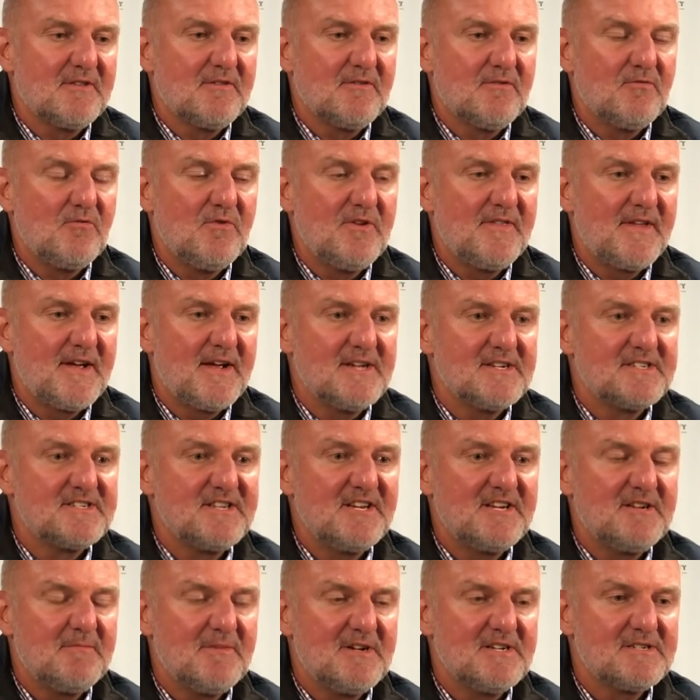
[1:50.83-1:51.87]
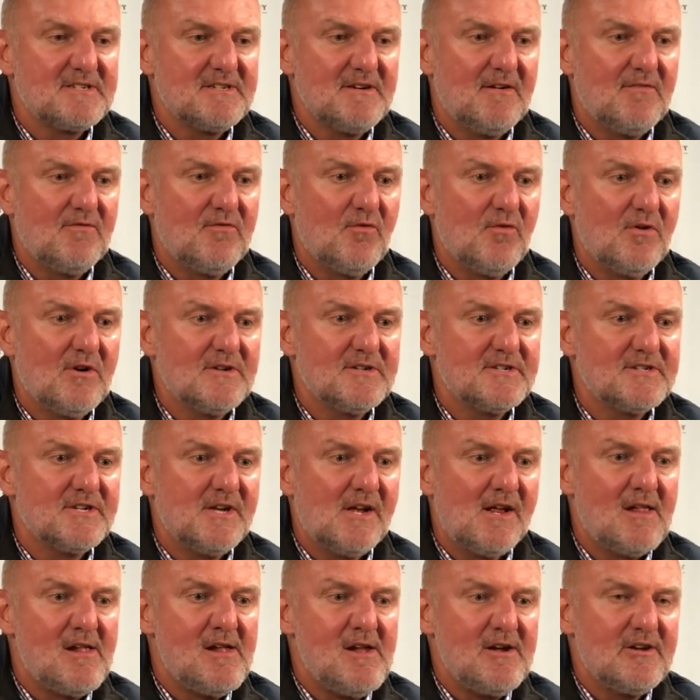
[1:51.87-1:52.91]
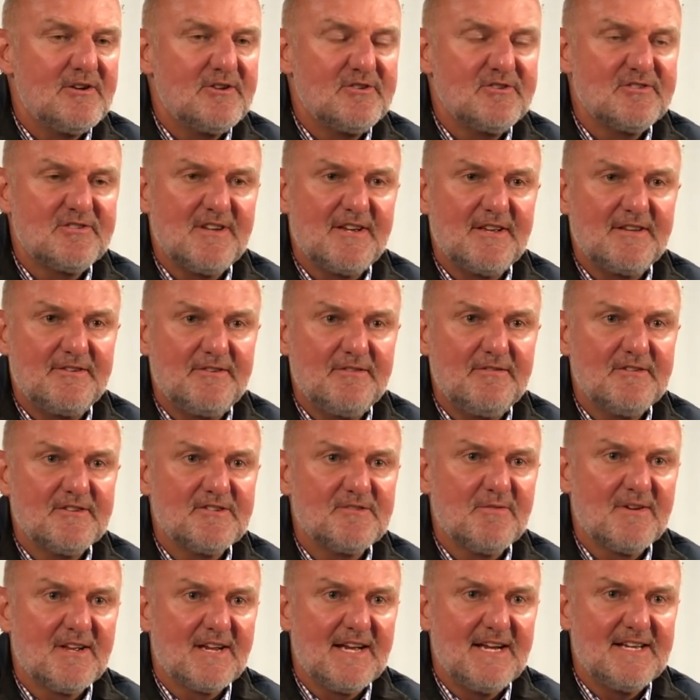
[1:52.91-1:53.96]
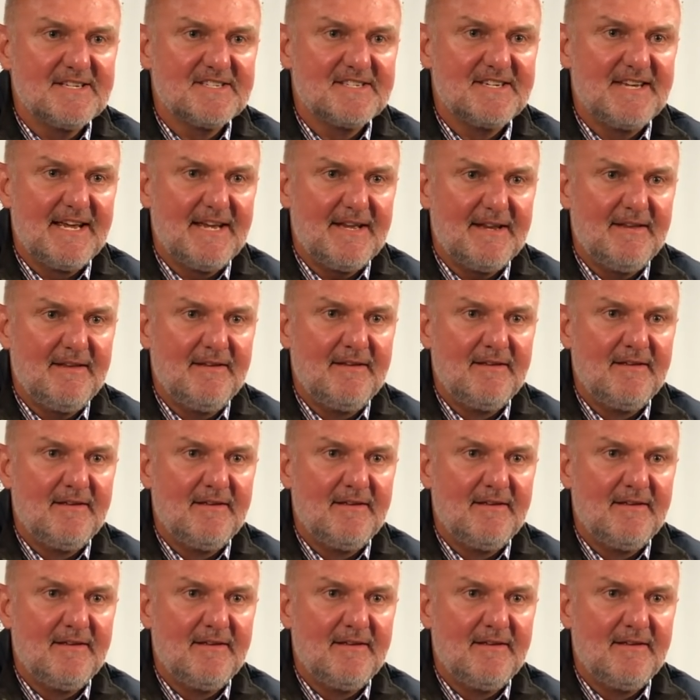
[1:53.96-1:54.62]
The one thing I said to myself was, usually you do this when a guy's dead,